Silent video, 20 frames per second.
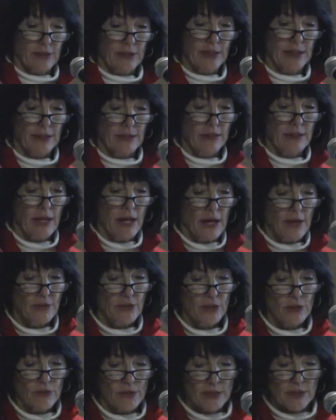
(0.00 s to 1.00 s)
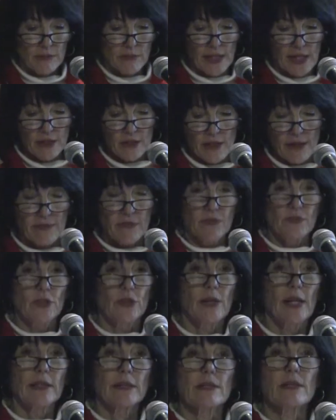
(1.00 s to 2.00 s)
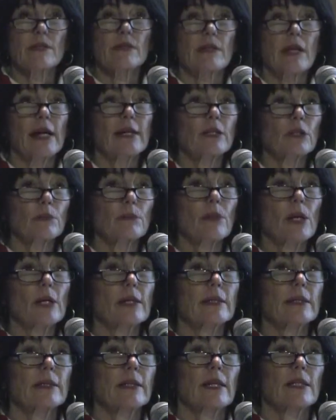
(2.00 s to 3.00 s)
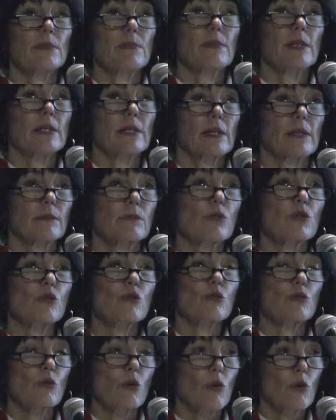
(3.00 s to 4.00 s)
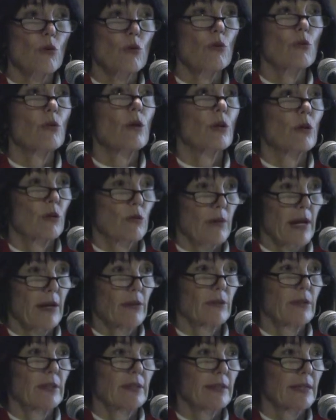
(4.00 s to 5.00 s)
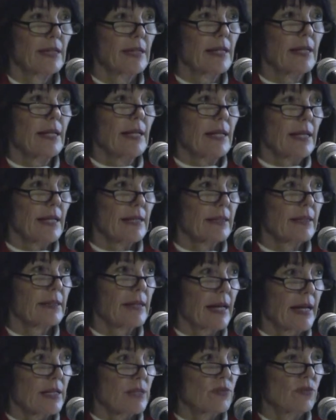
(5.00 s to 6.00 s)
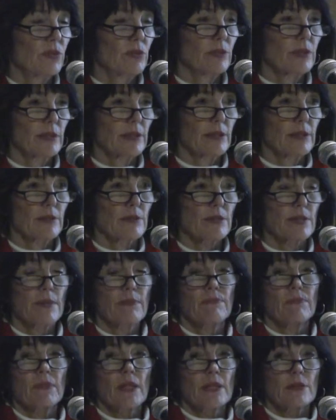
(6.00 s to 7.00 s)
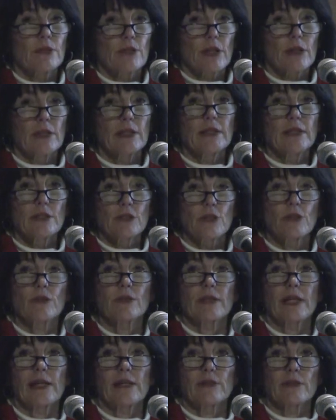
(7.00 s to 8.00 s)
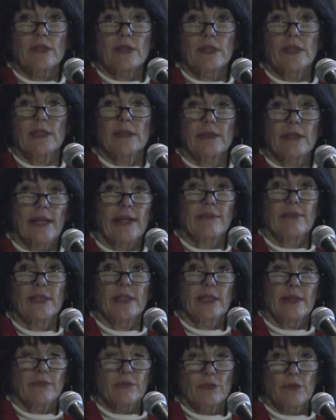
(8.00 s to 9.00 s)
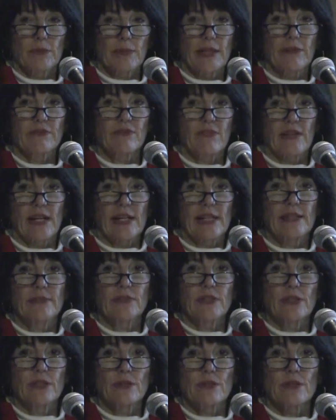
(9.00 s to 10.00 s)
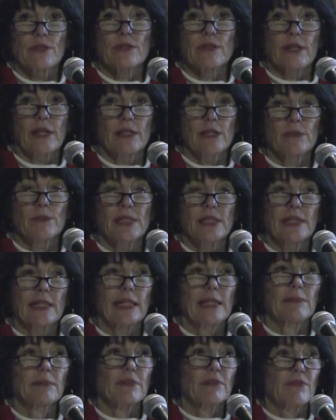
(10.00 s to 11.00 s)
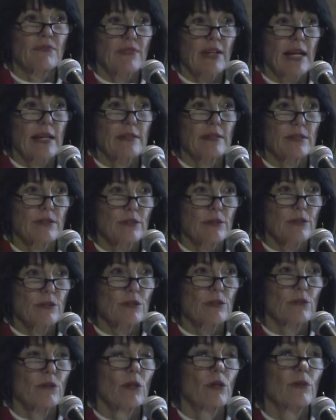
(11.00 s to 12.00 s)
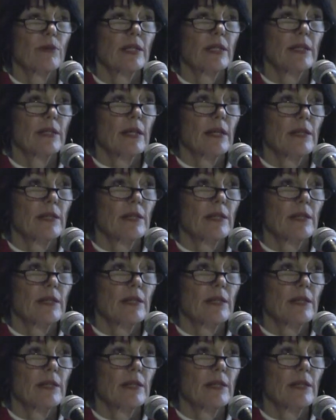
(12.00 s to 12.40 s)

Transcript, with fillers: they're gonna they're going to make off of you. And the cider market has become so crowded in the last few years. Starting in 2011 and for about five years, cider became the fastest growing